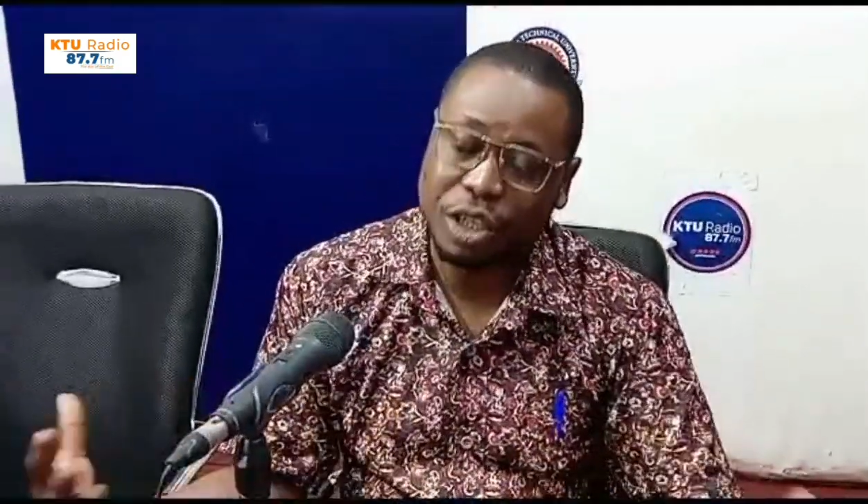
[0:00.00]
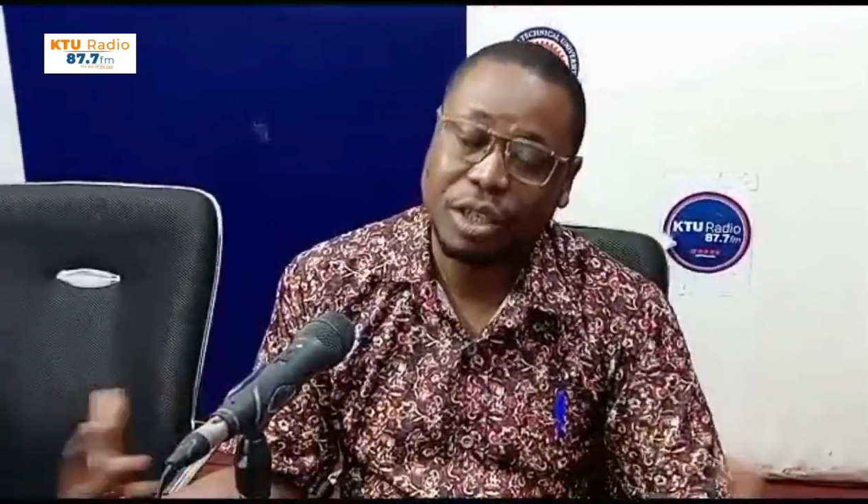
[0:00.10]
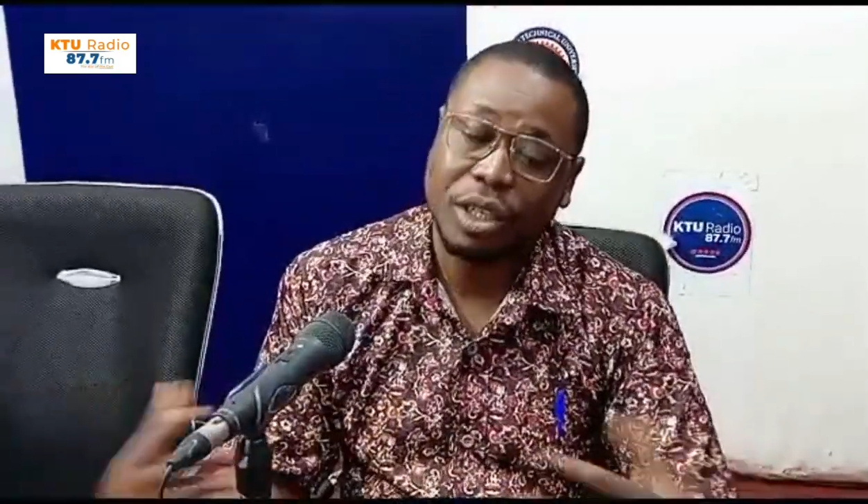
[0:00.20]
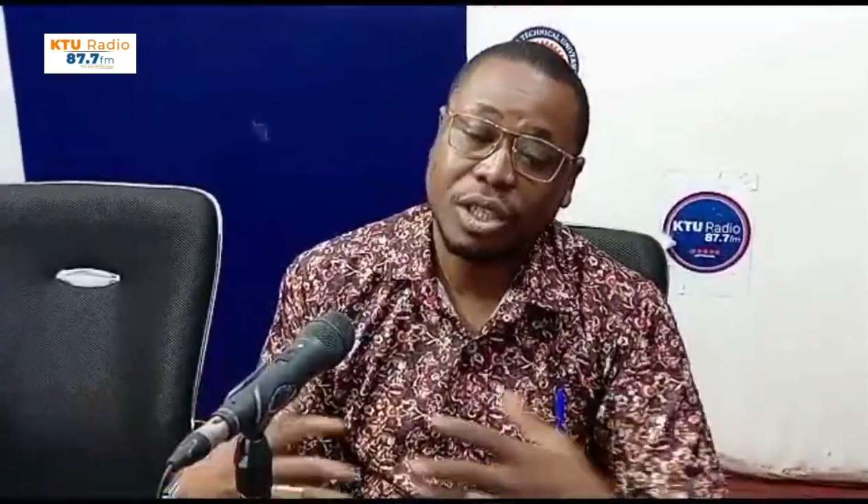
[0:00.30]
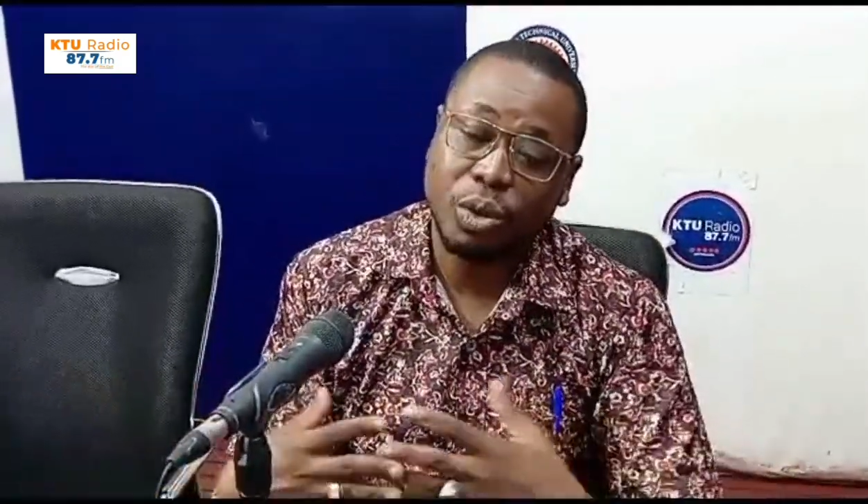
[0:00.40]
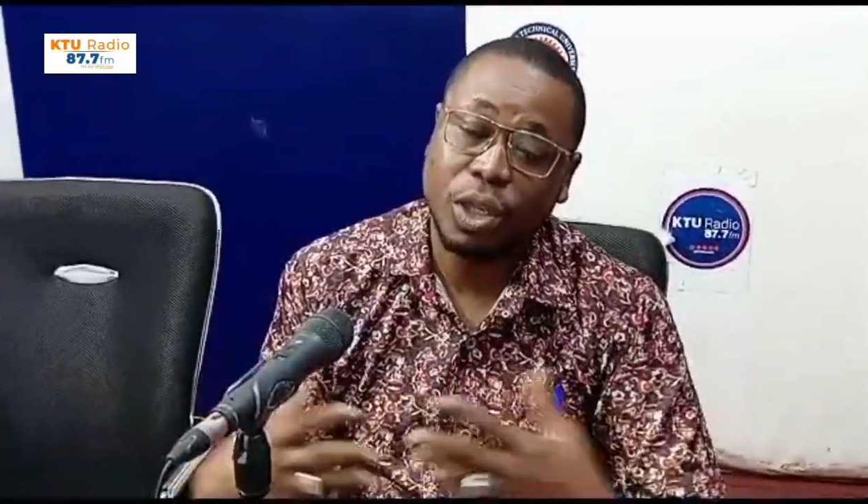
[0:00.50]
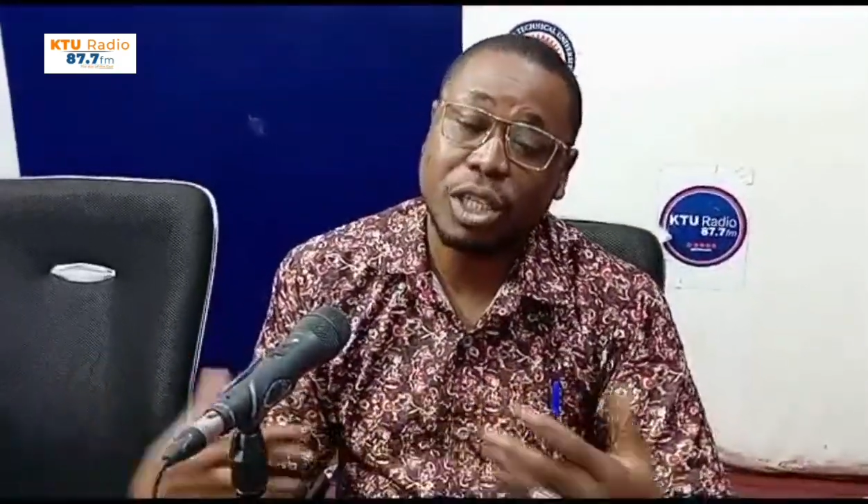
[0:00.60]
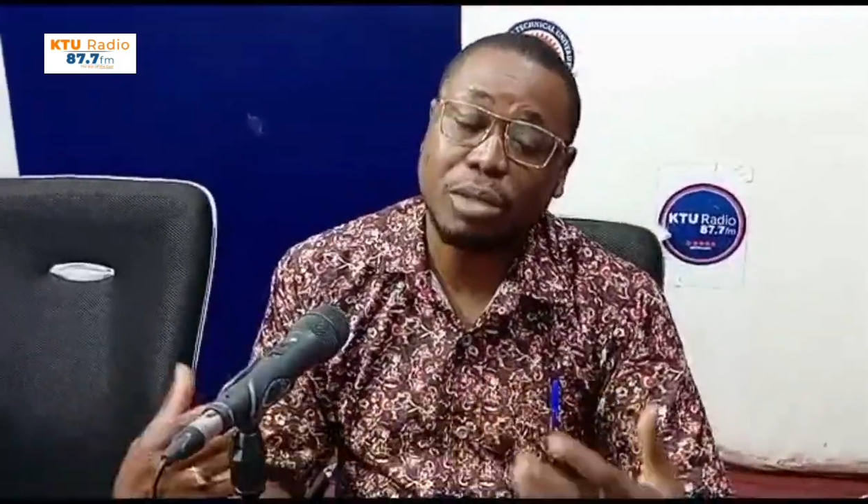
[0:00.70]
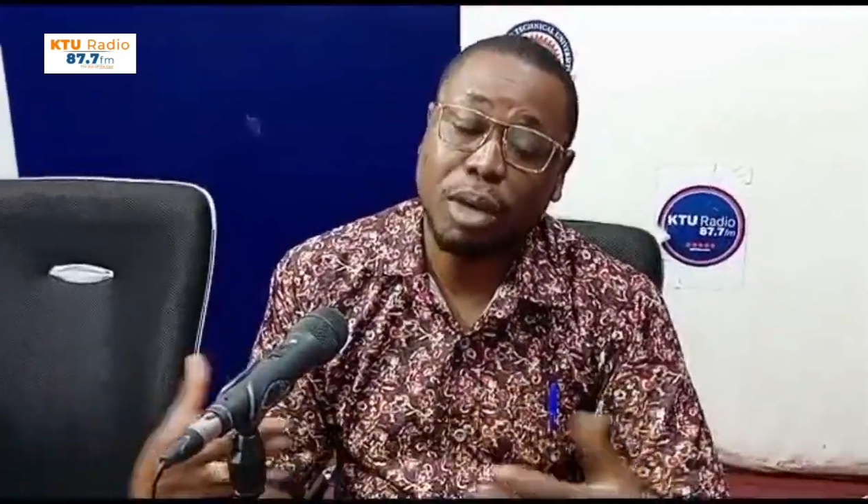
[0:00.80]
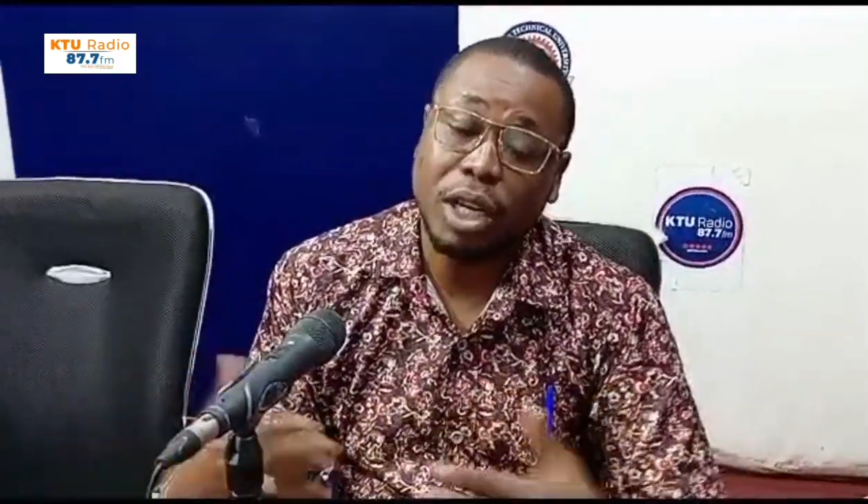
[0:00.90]
So this
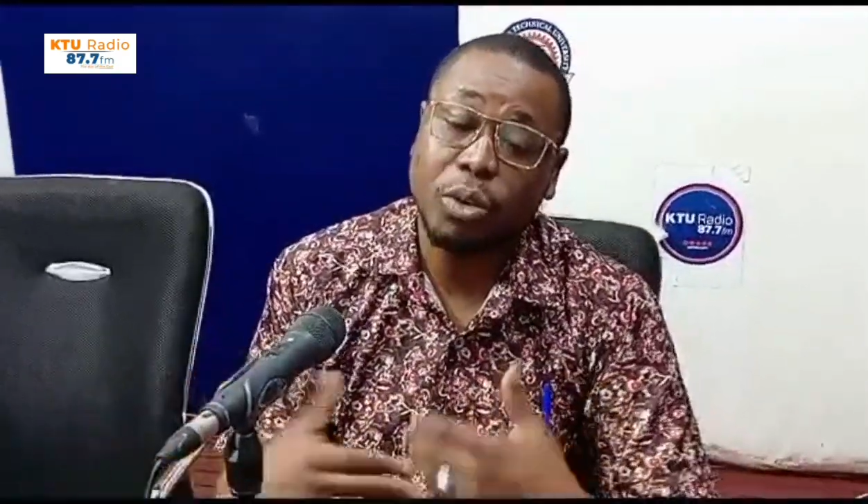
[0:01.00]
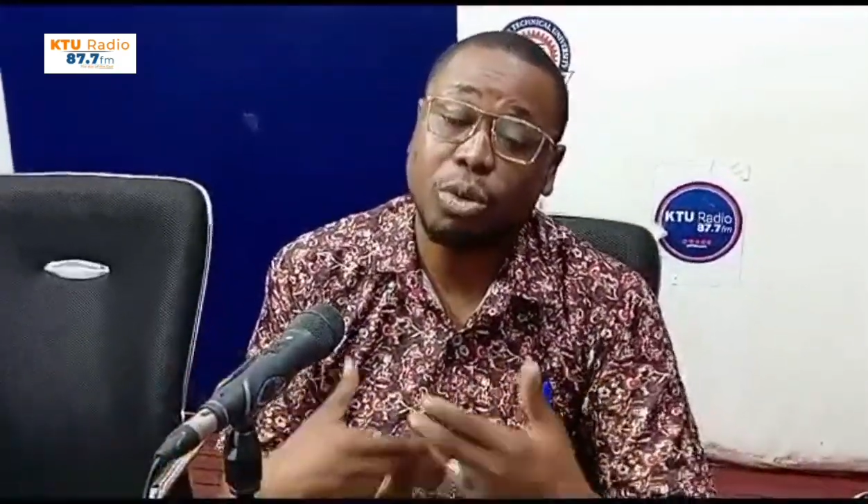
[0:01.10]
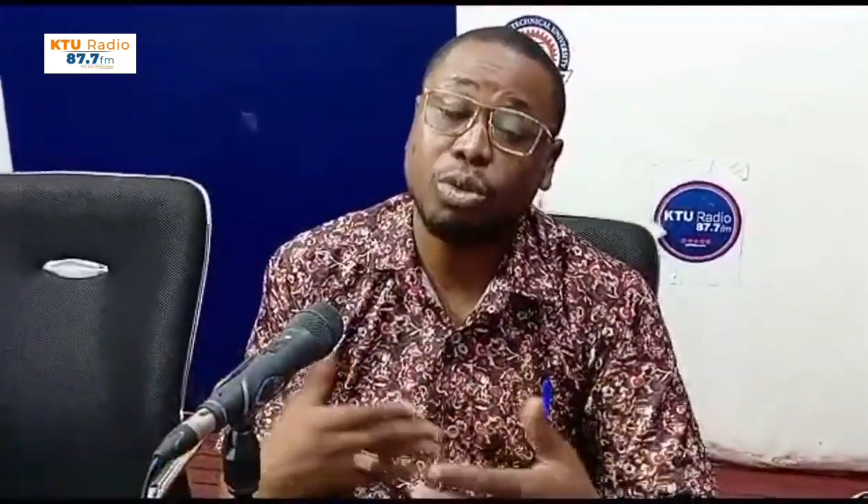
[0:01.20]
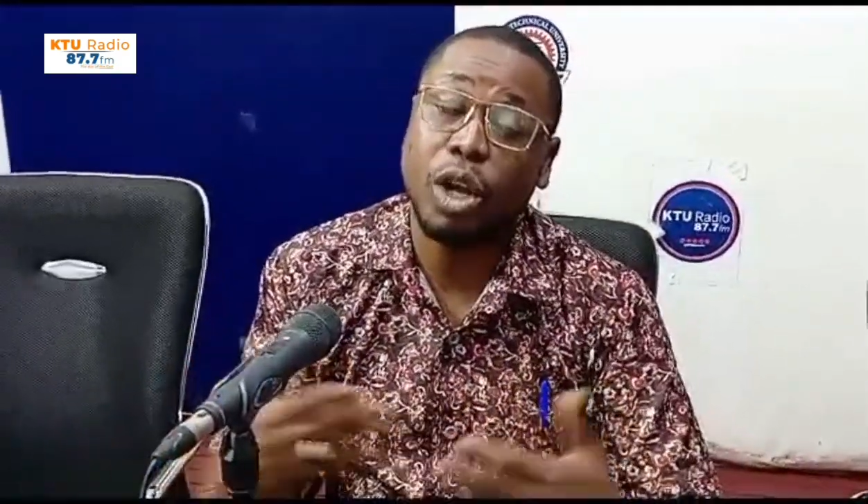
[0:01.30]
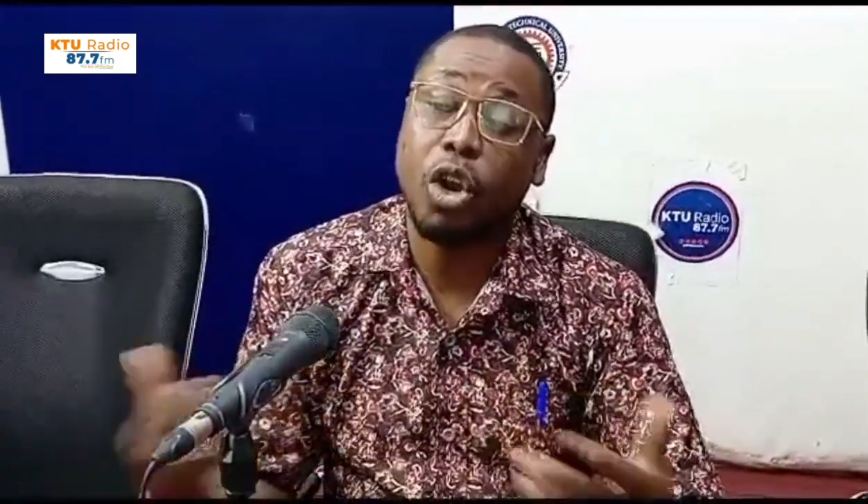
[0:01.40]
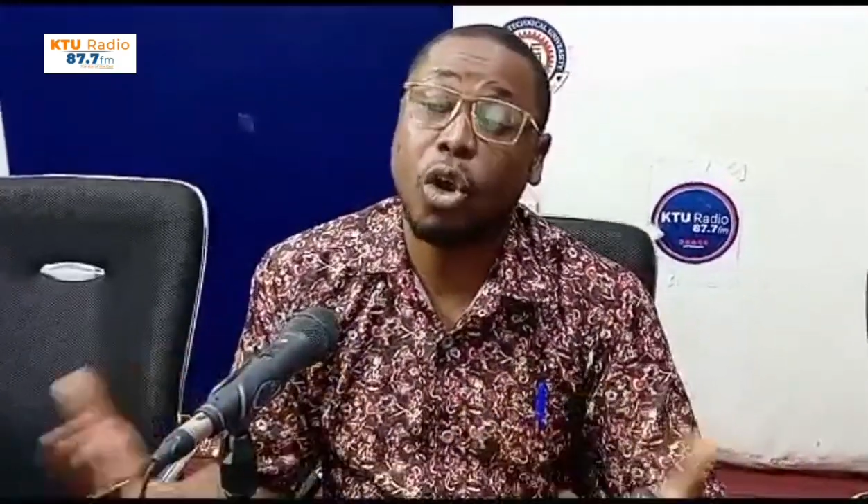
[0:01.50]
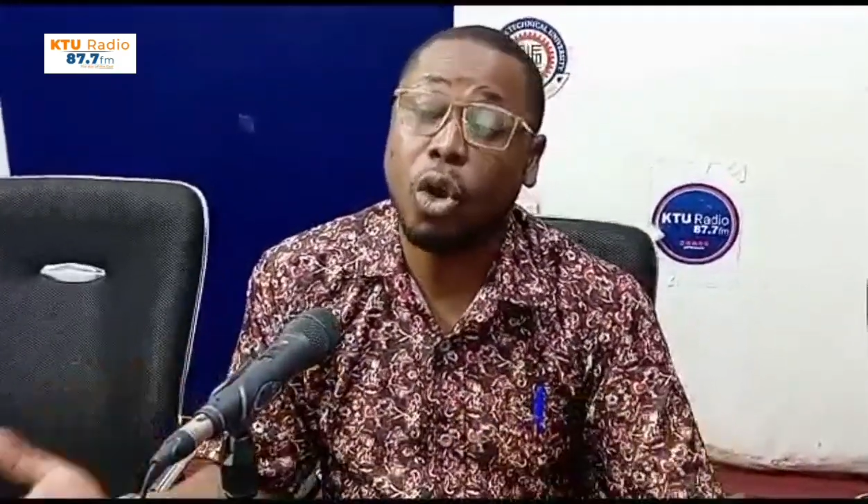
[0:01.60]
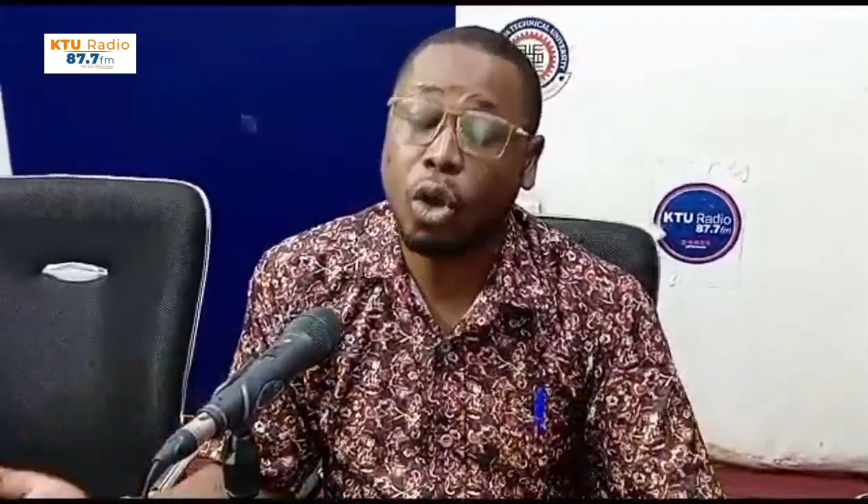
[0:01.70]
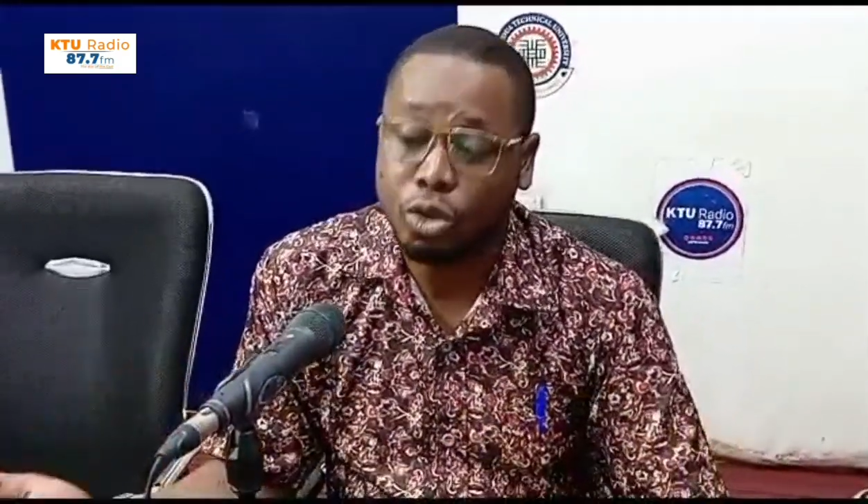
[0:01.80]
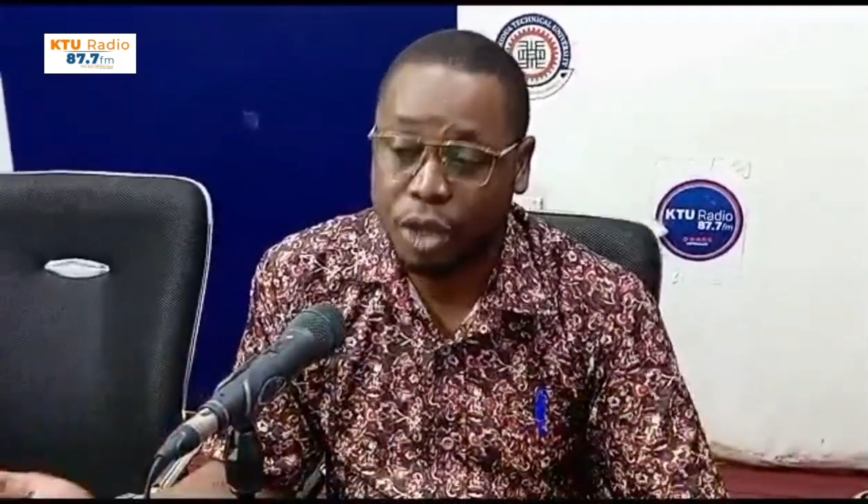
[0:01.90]
money could do a lot to
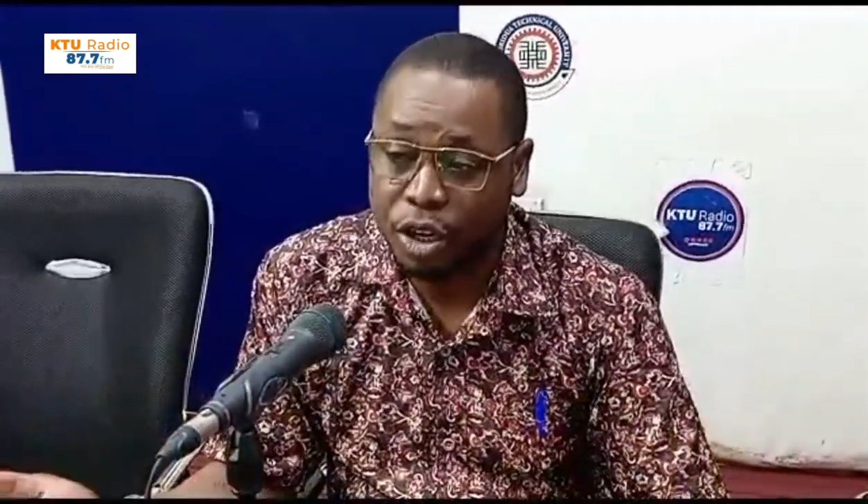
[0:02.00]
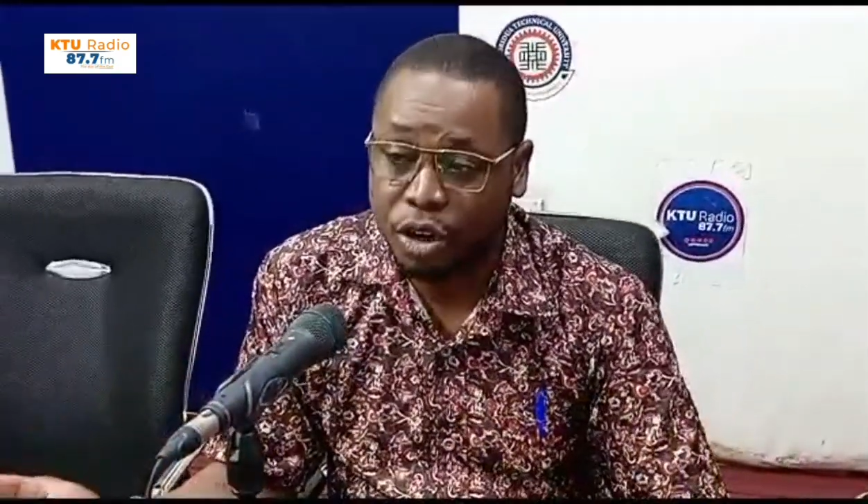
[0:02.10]
the economy.